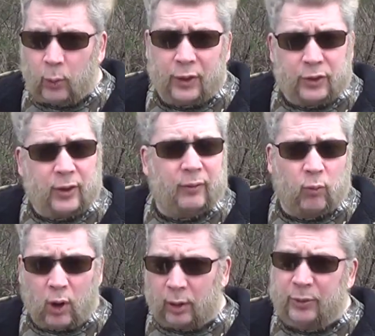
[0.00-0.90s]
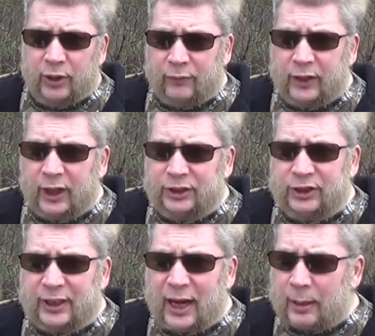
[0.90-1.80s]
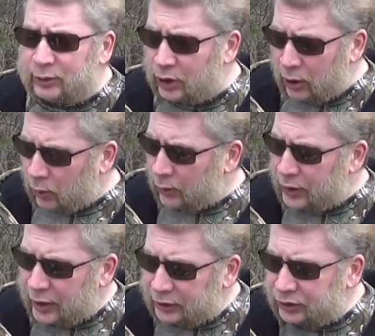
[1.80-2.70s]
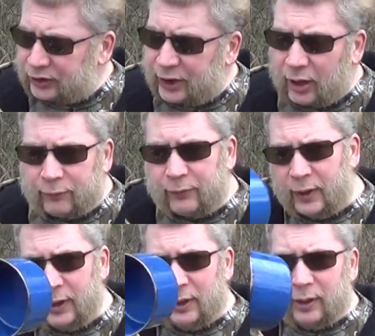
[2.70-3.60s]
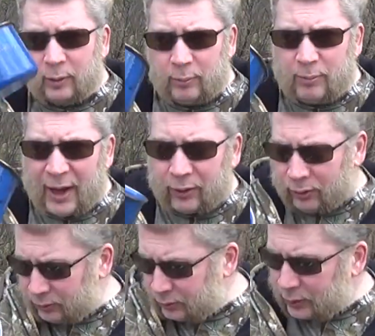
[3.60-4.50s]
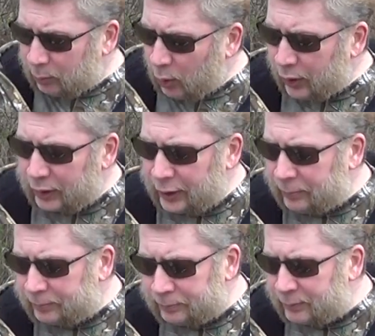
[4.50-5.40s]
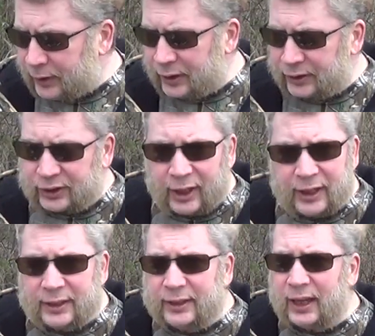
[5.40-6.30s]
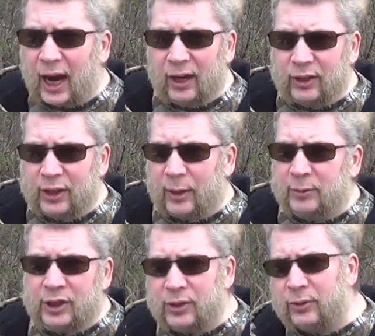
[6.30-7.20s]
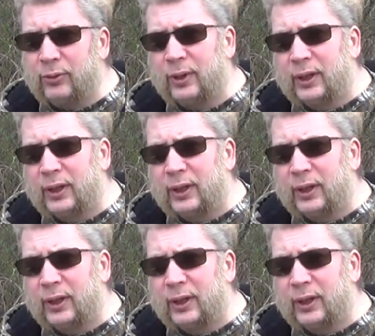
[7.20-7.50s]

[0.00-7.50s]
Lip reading: Whether you have water purification tabs or you get yourself metal to boil in is entirely up to you,